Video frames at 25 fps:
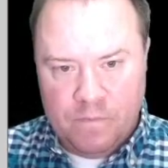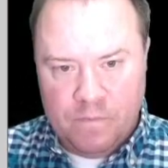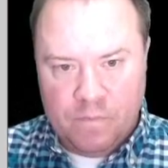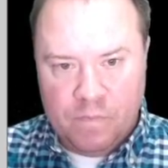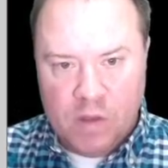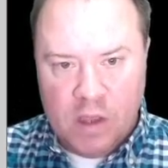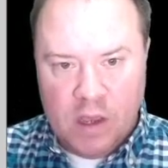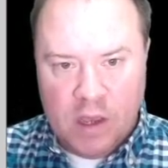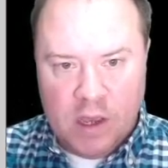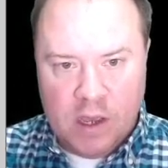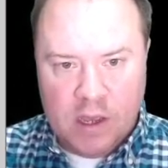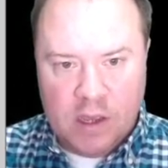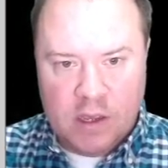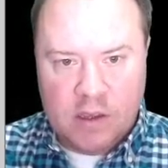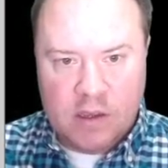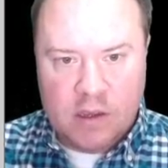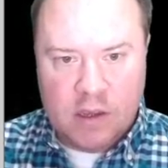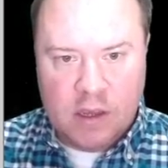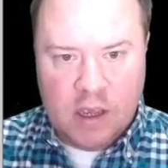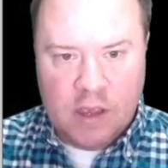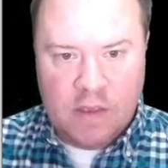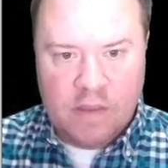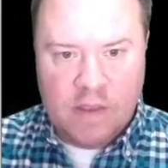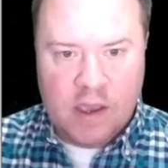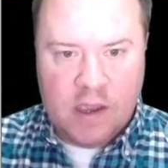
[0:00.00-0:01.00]

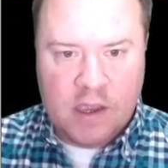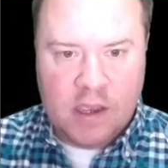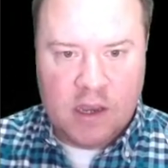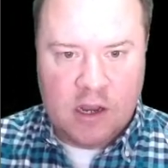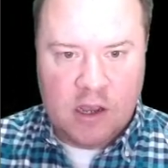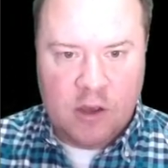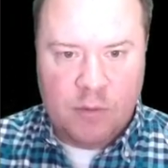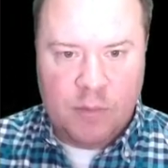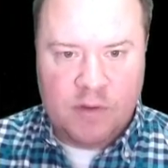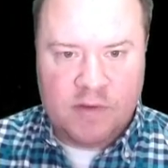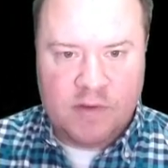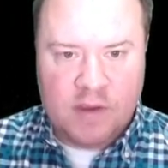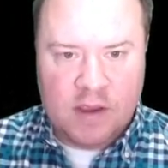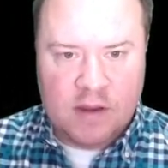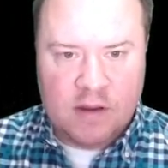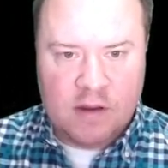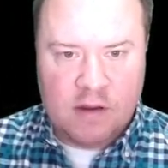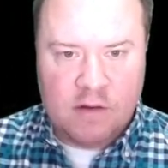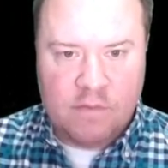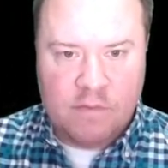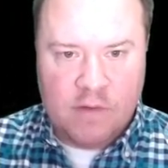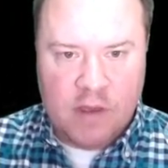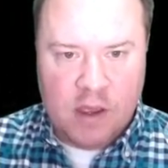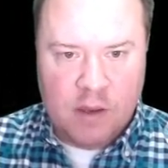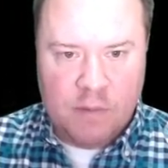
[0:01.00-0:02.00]
And that can help us
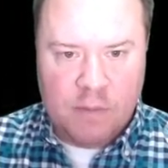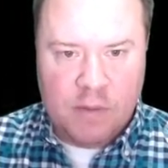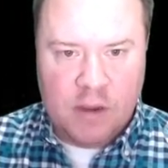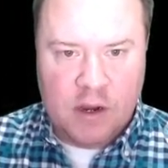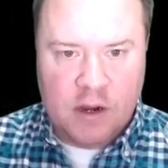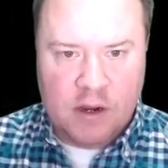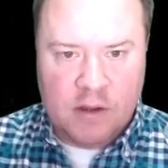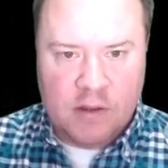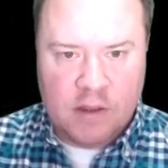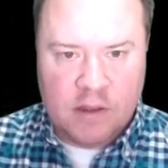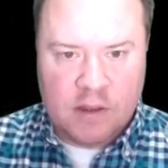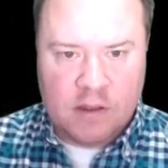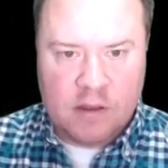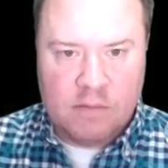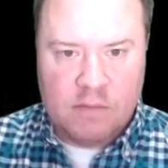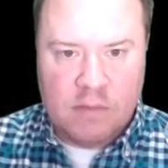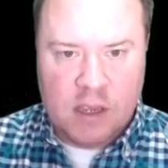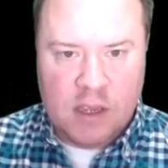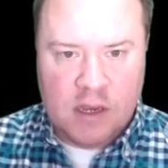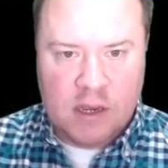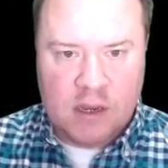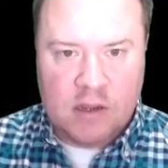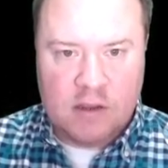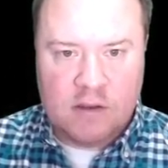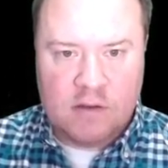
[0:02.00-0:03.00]
identify up here that the
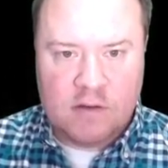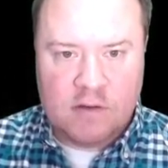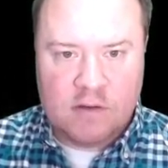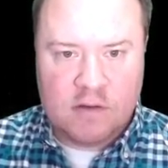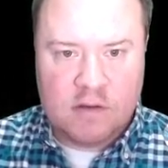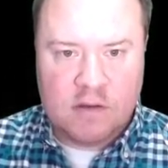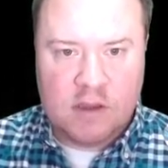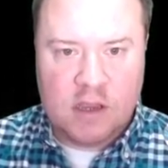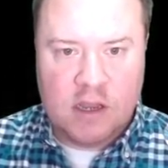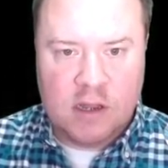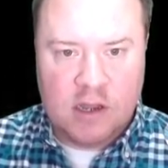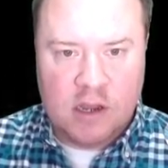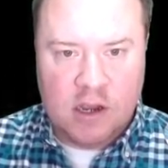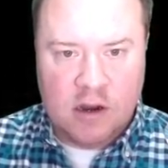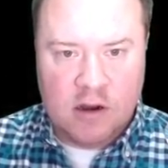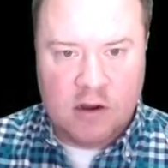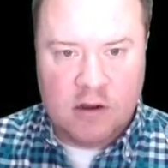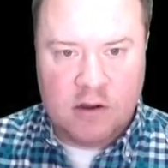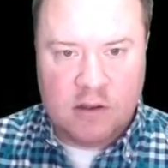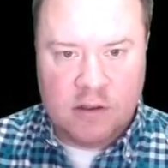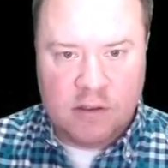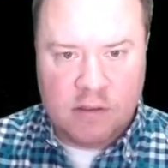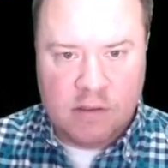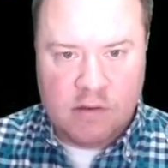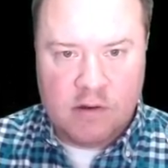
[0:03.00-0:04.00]
mean is in here,
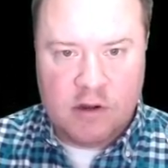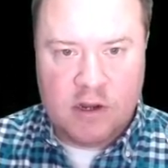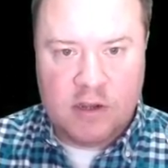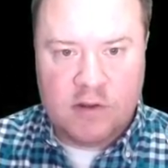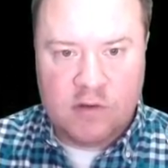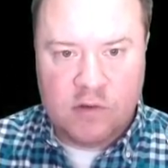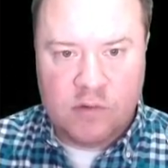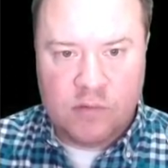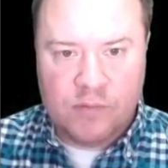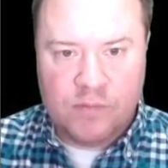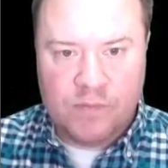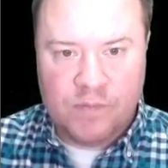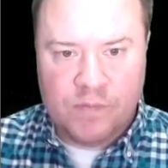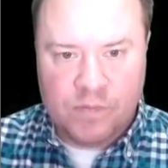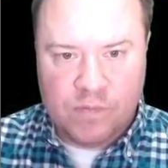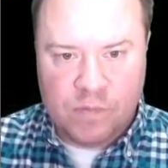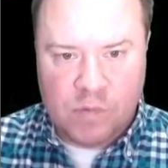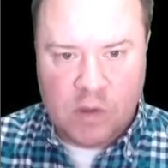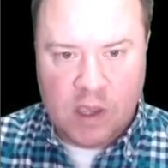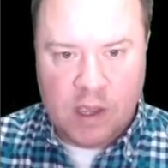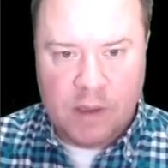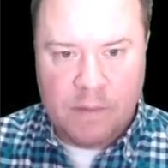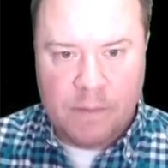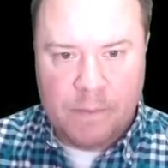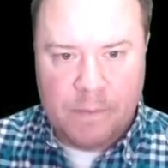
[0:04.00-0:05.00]
32. Okay.